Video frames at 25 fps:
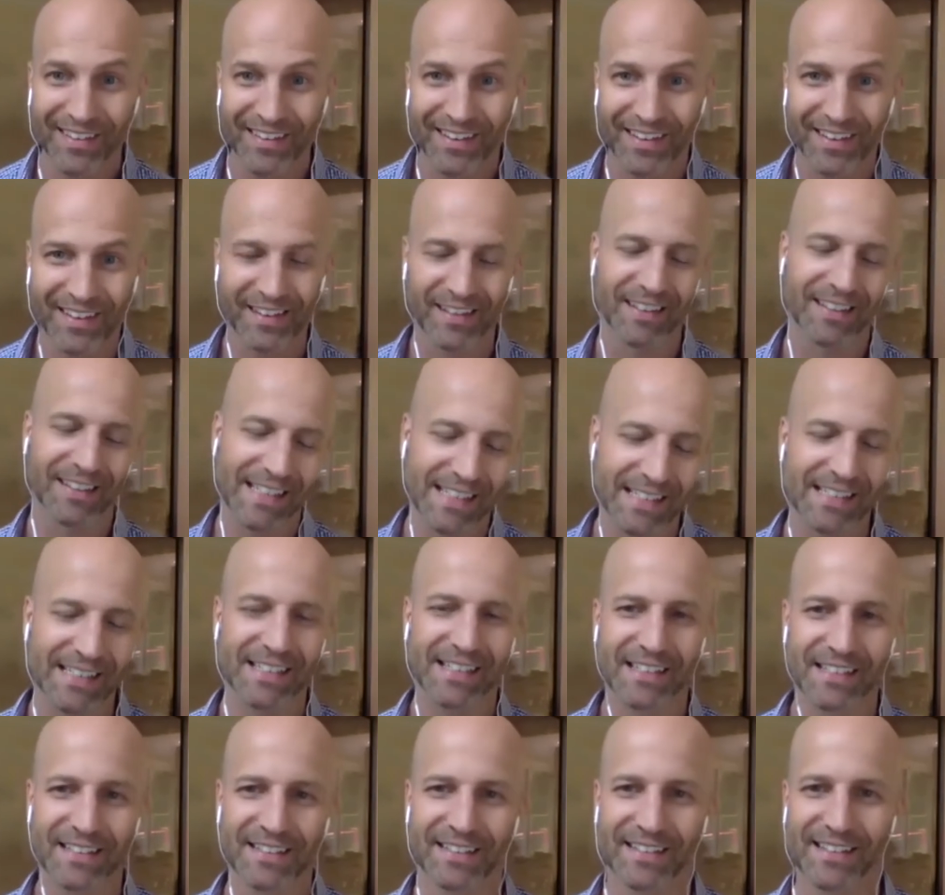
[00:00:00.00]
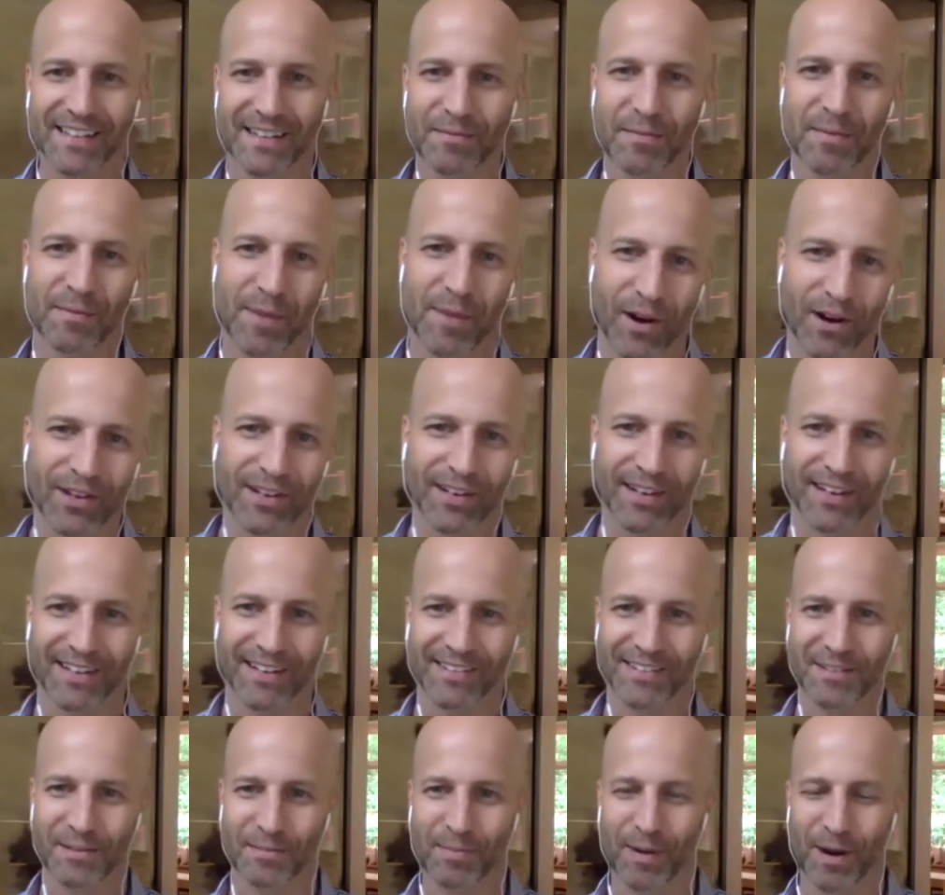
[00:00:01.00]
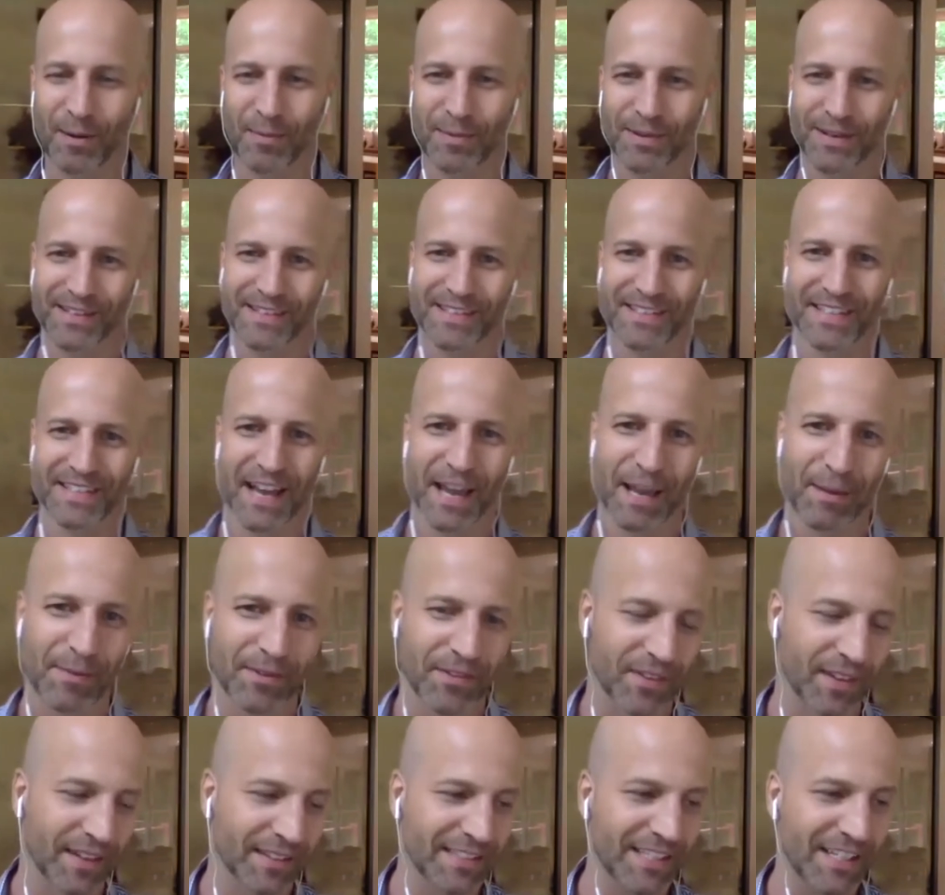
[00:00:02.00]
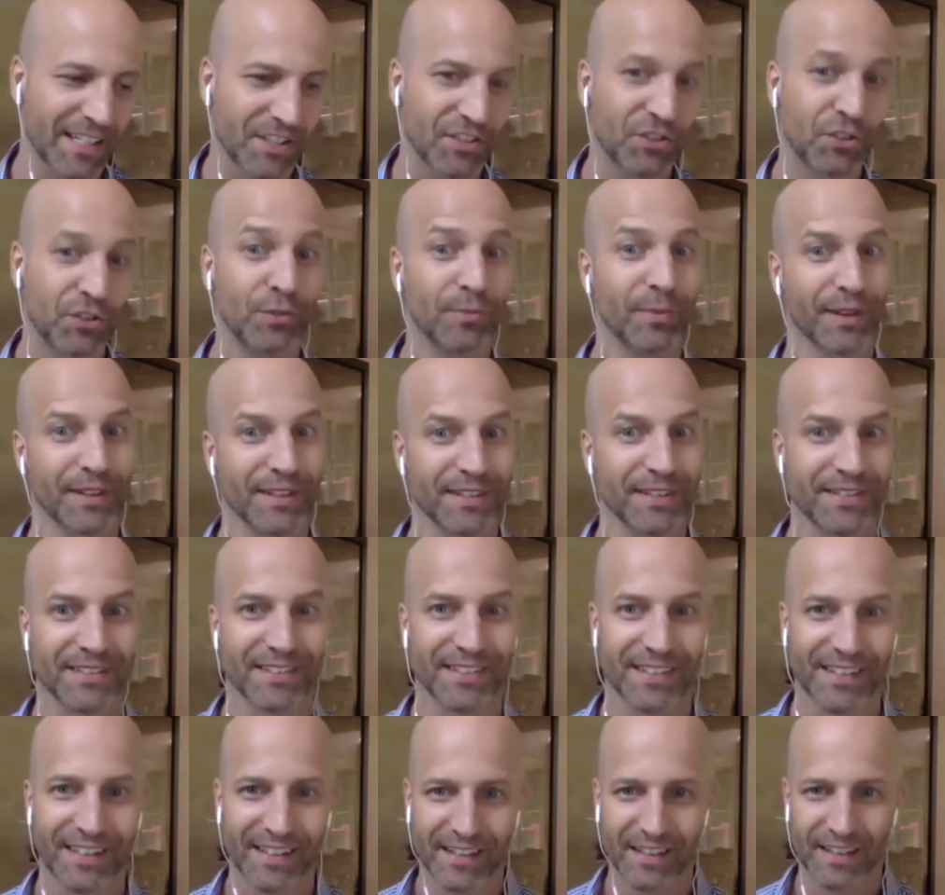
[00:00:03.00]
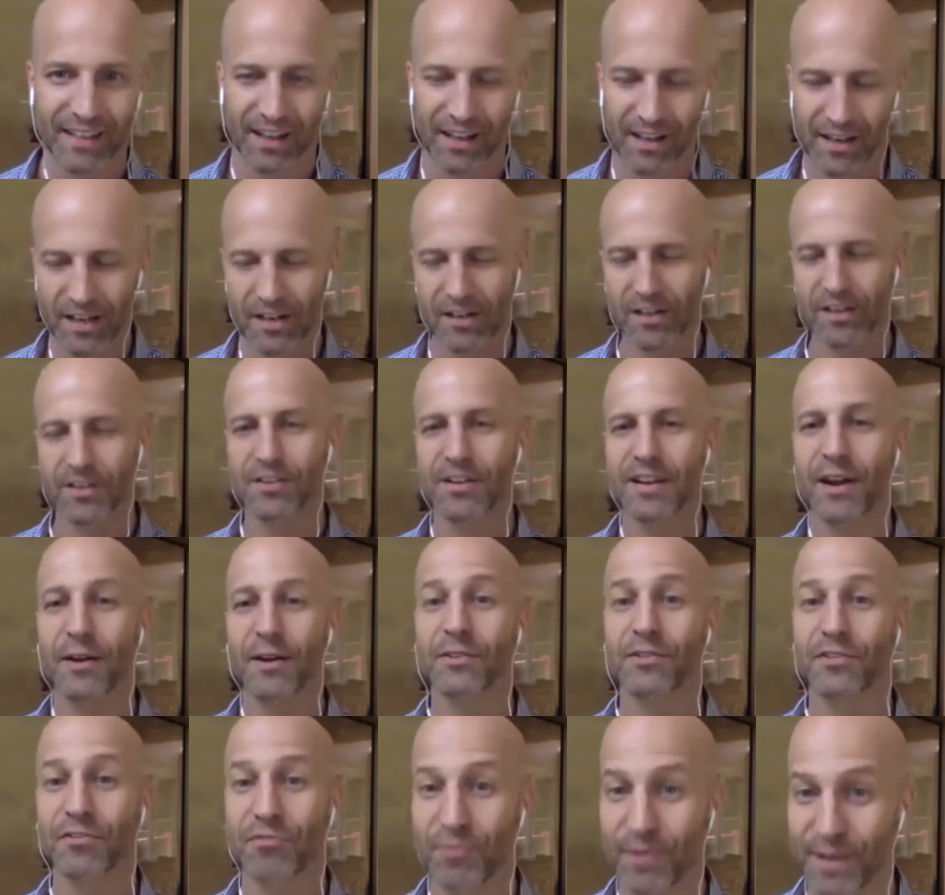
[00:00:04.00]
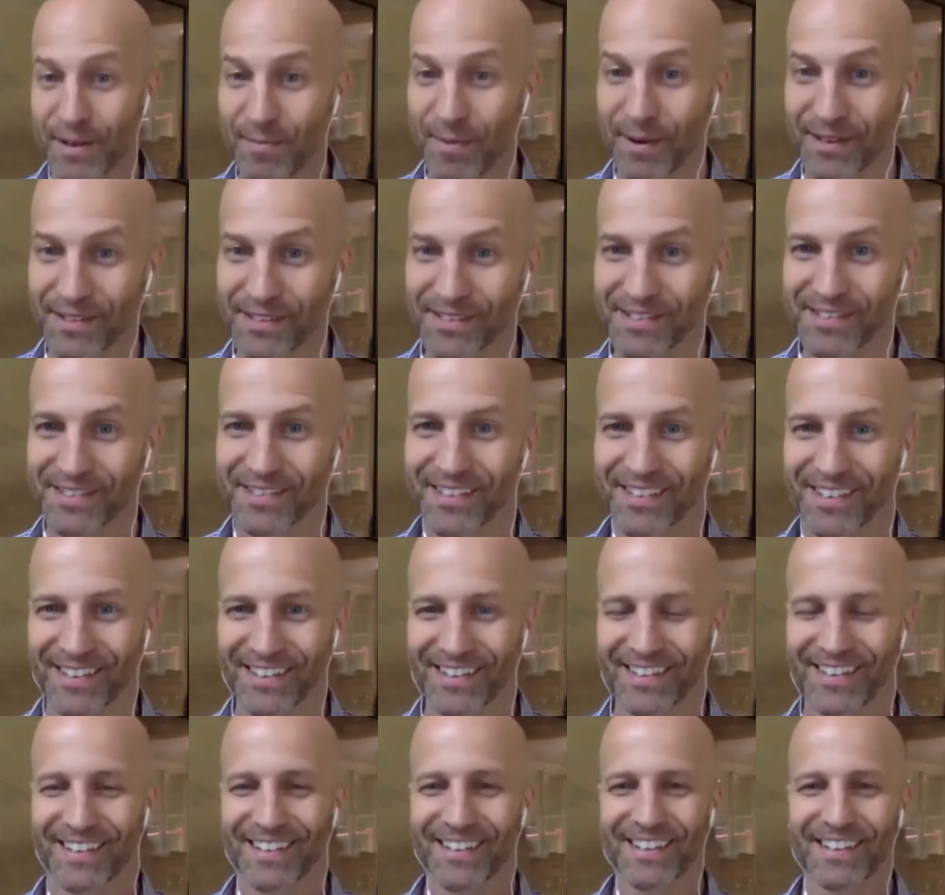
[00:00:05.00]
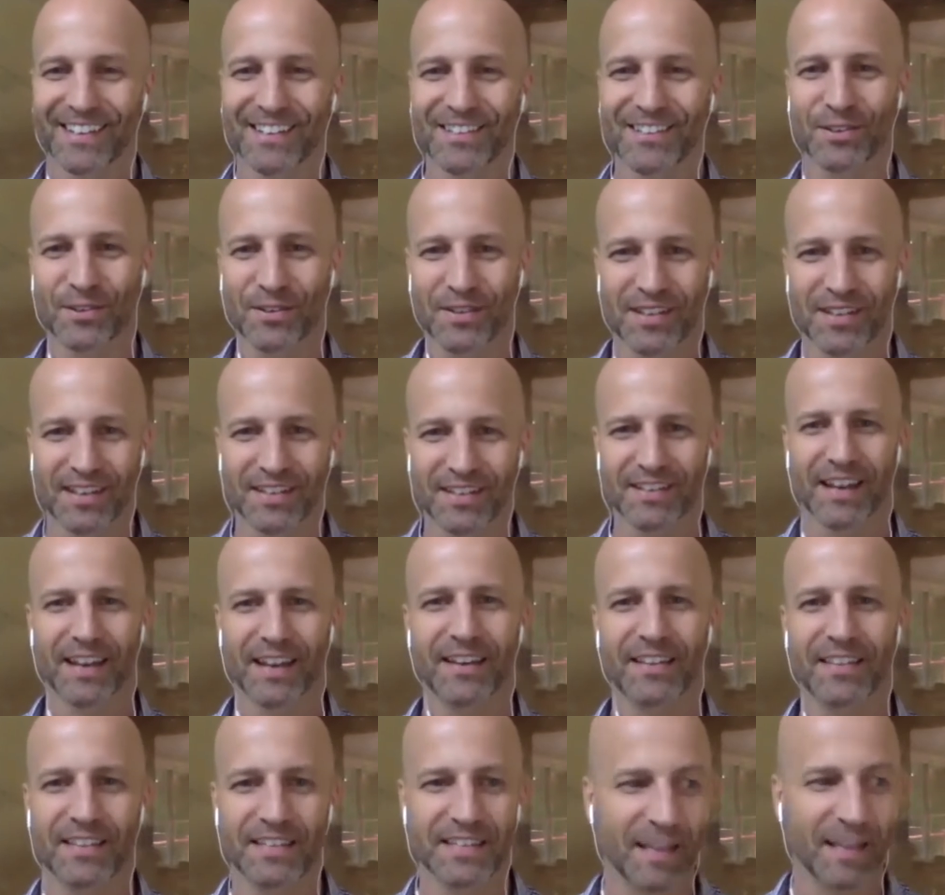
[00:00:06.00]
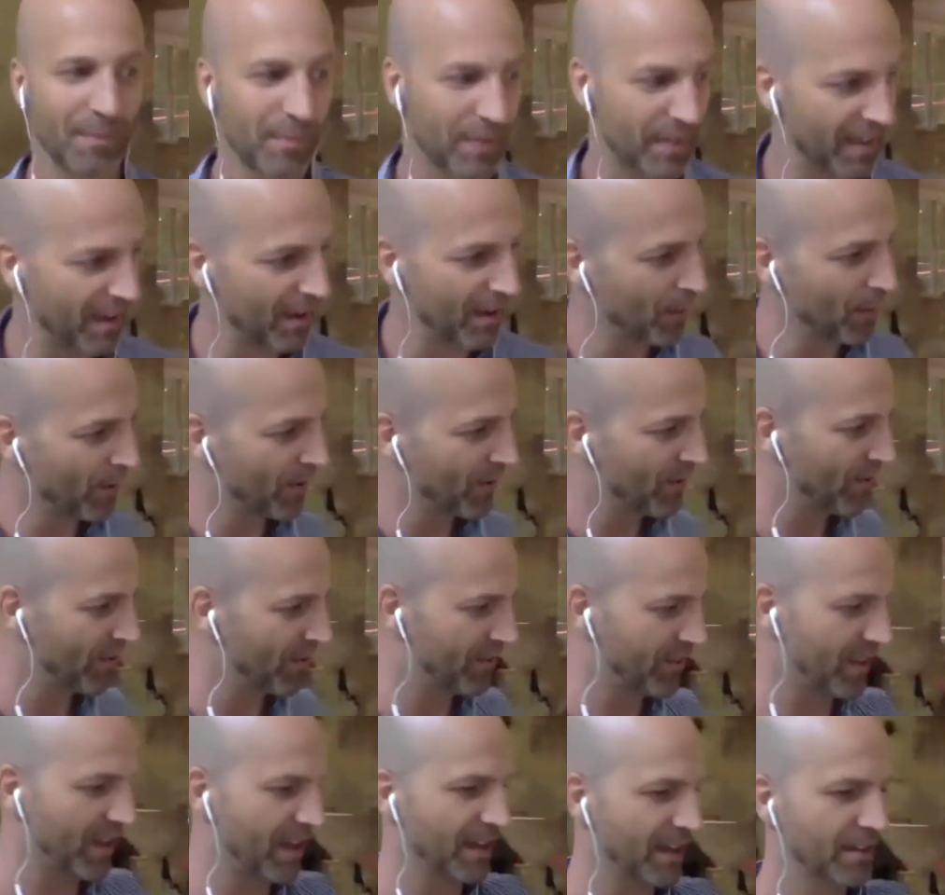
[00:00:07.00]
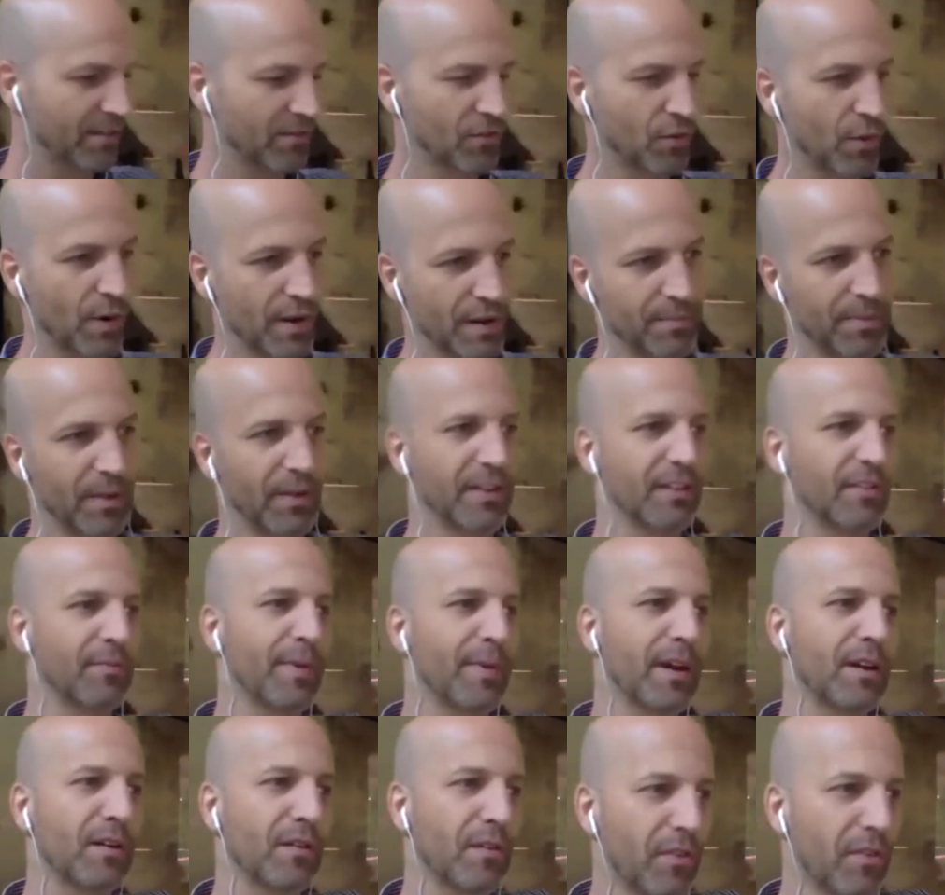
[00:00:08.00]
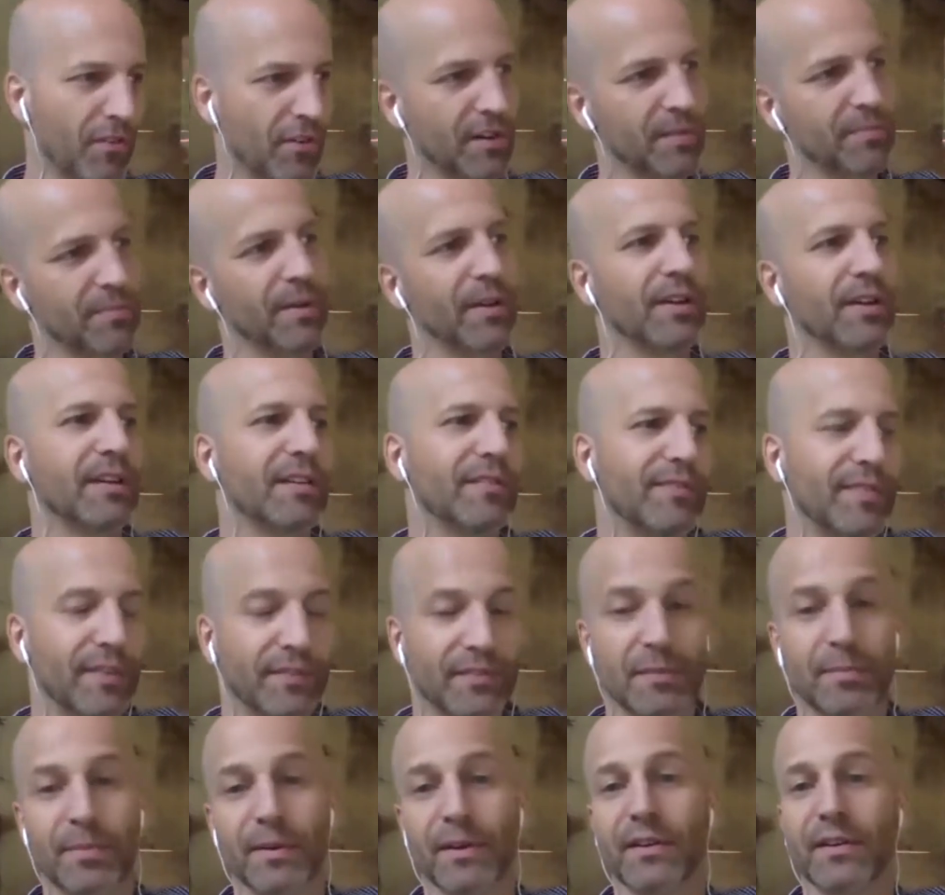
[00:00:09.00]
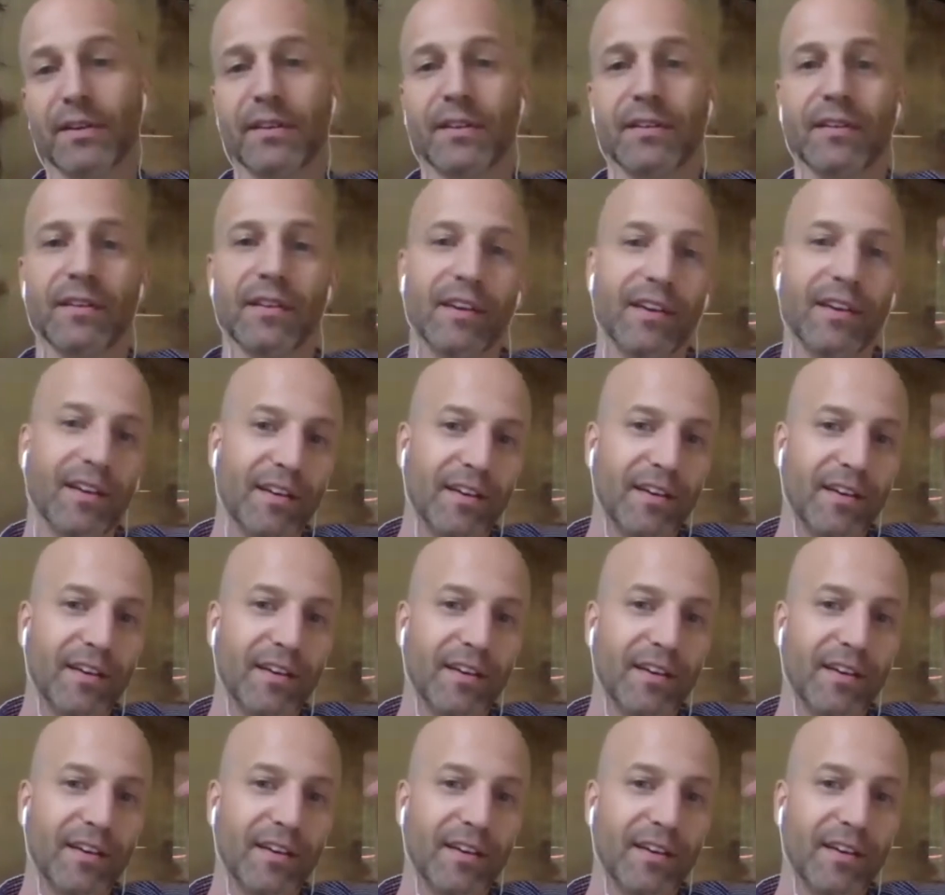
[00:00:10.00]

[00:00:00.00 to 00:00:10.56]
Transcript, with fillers: and again and then the marketing department at the diamonds like no it's two months oh, now it's three months so it's kind of the same thing where it's just like 20 billion is better, 30 billion, 50 billion,